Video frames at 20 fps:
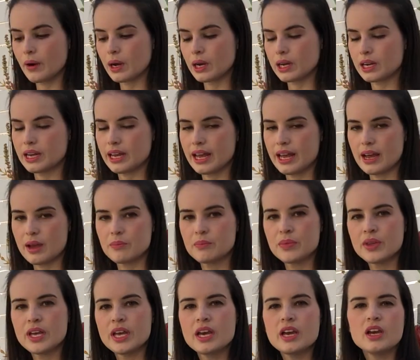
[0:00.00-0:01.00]
Okay,
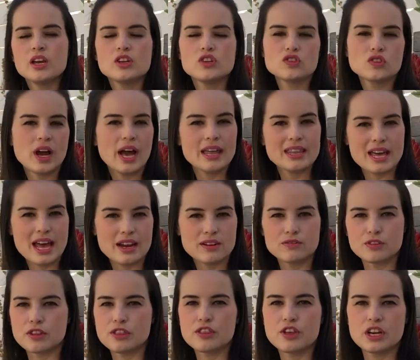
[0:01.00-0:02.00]
try that
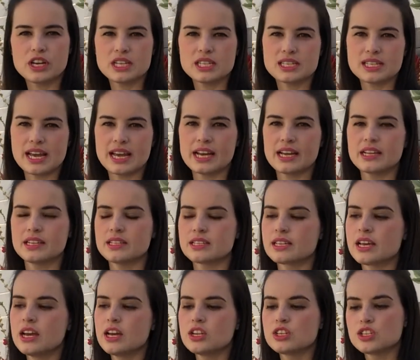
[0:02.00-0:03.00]
for 30
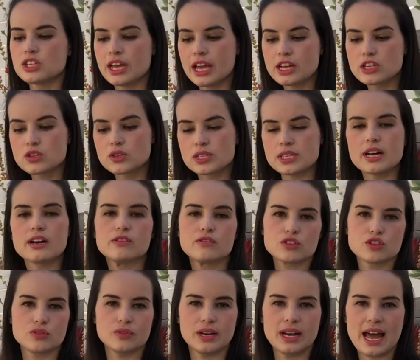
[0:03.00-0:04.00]
seconds to get yourself
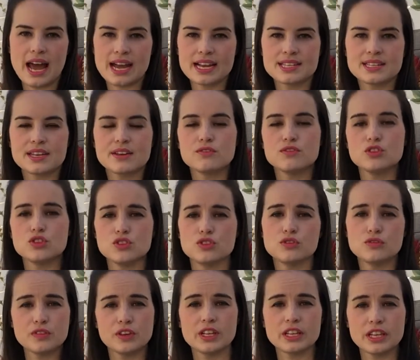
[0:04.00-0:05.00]
to relax if you
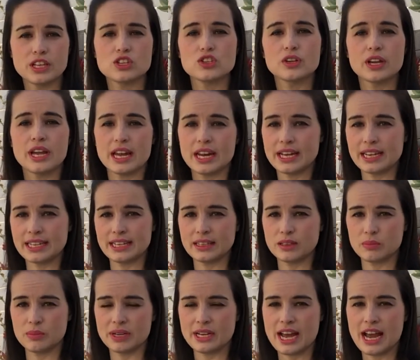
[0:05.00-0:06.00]
do feel that you're getting a
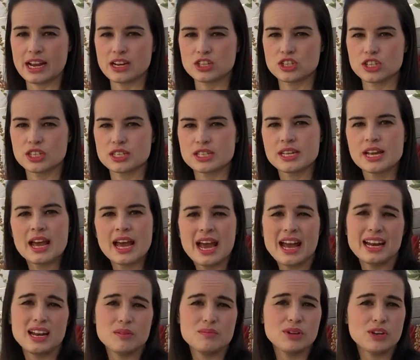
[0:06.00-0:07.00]
little bit anxious.
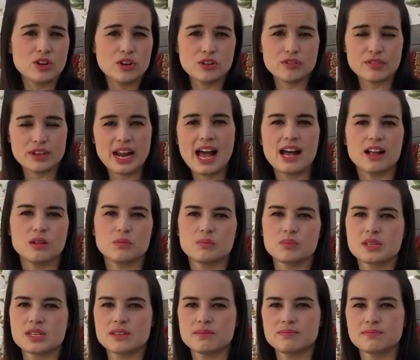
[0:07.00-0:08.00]
And let me know if it
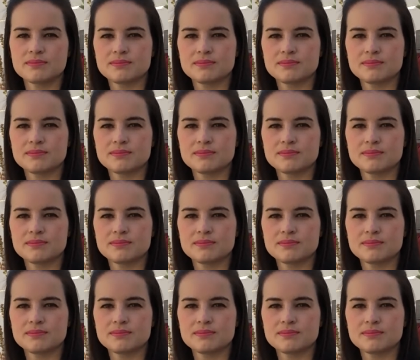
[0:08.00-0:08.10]
helped.